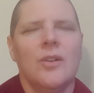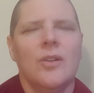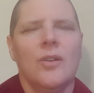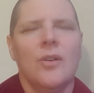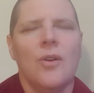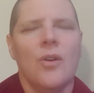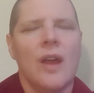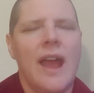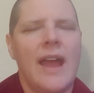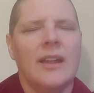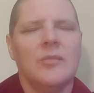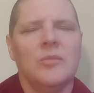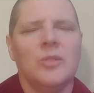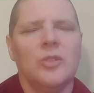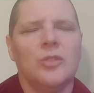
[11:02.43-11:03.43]
or
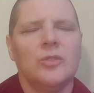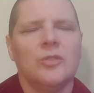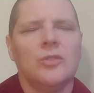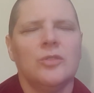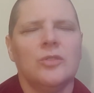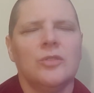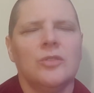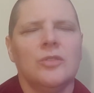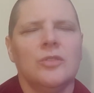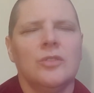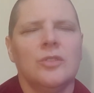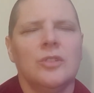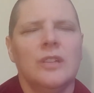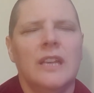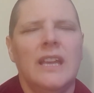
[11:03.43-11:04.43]
animal,
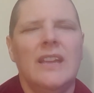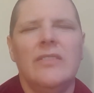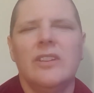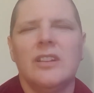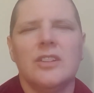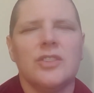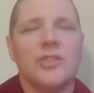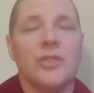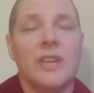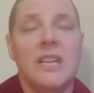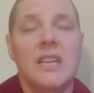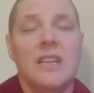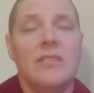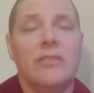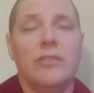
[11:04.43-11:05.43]
even a
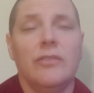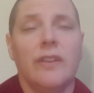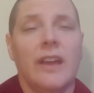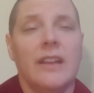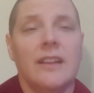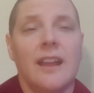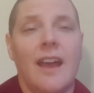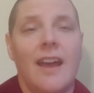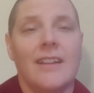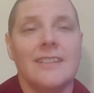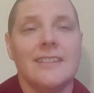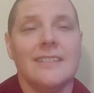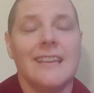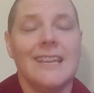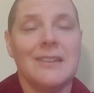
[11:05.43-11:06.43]
tree, if you find it hard
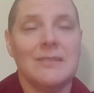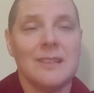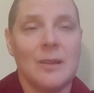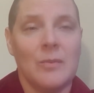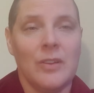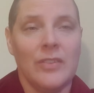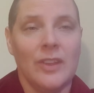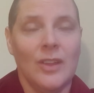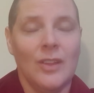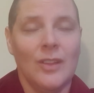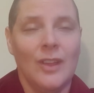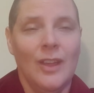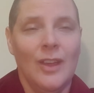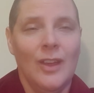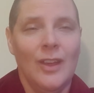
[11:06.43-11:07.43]
to think of someone that
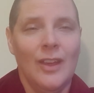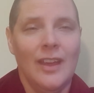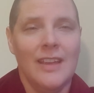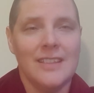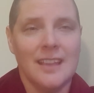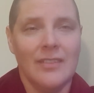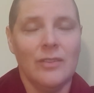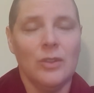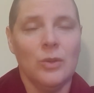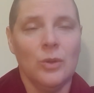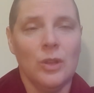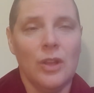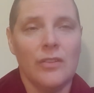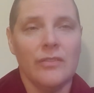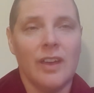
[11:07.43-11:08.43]
has given you a
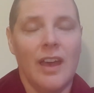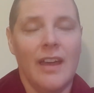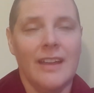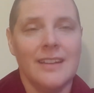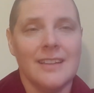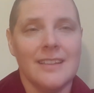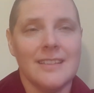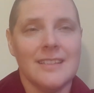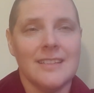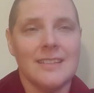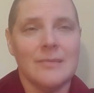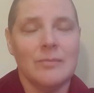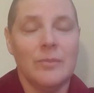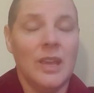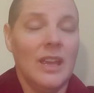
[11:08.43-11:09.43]
lot of kindness,
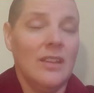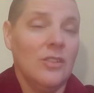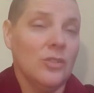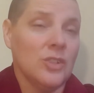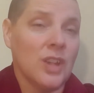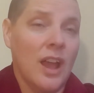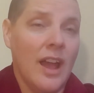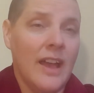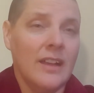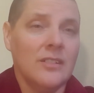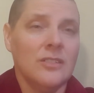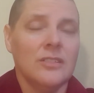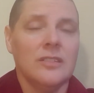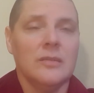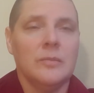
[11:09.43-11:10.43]
your
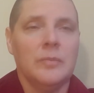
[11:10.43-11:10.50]
child.